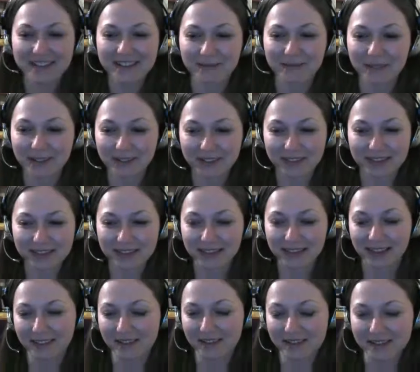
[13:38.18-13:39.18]
between the
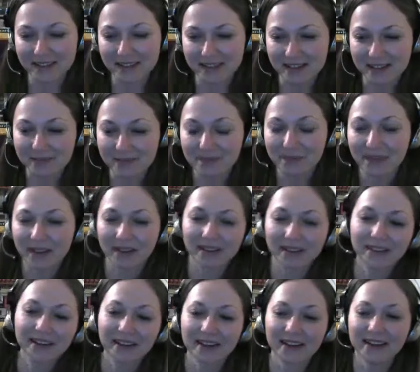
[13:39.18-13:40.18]
languages.
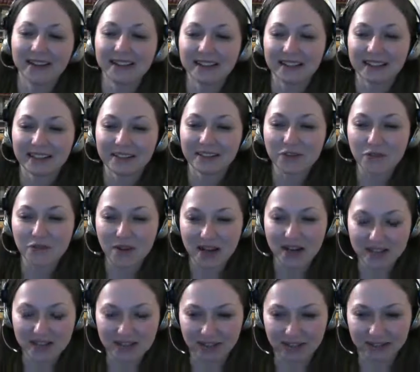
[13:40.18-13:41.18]
Okay, in
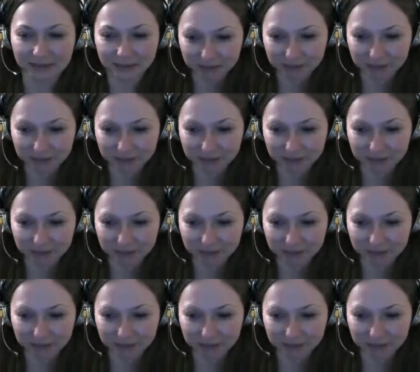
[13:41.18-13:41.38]
Russian.